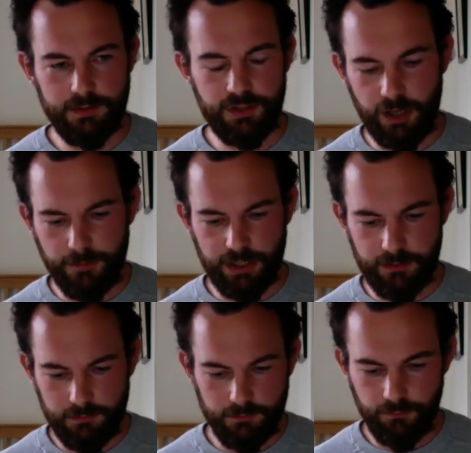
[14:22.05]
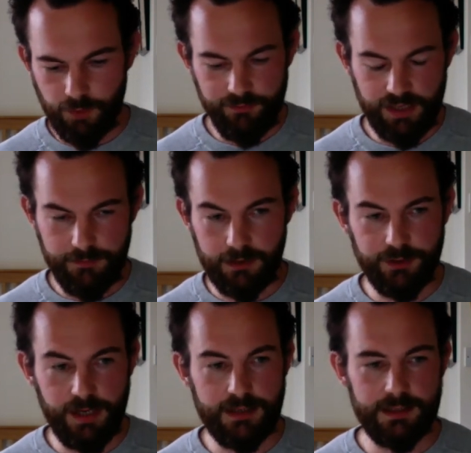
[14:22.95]
description, we'll have an email
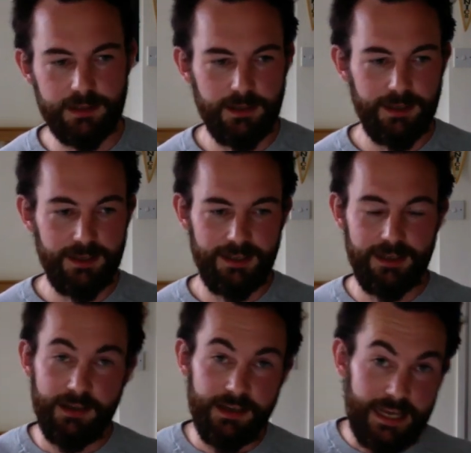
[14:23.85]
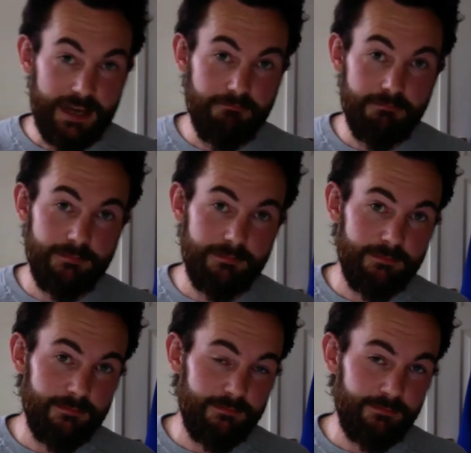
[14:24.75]
address, name,
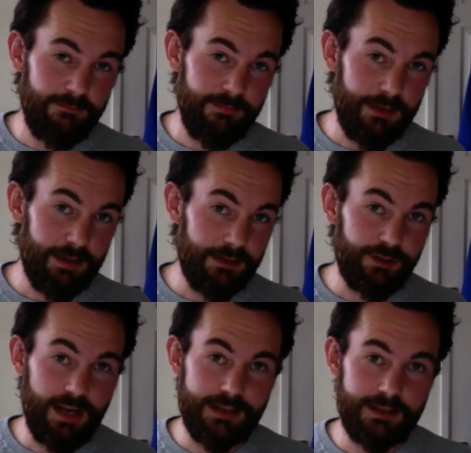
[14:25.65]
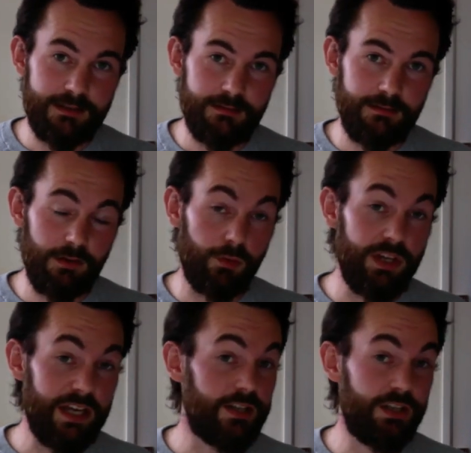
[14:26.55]
email address,
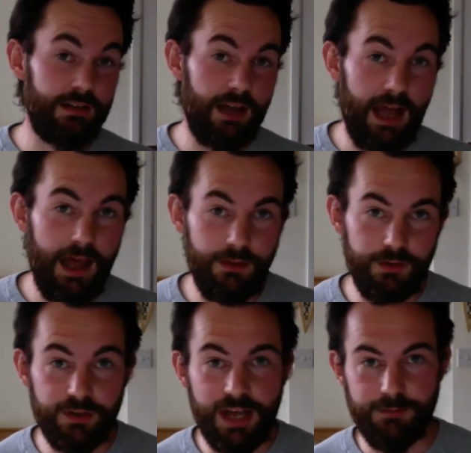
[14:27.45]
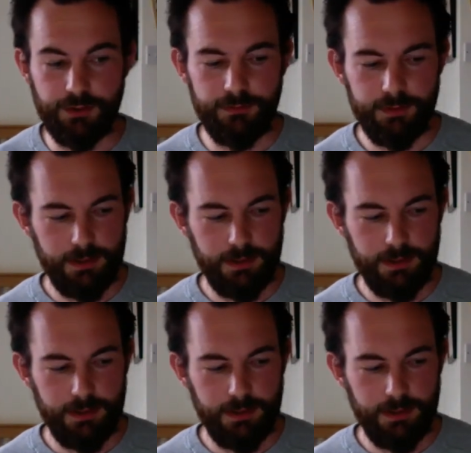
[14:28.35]
location, and your time zone.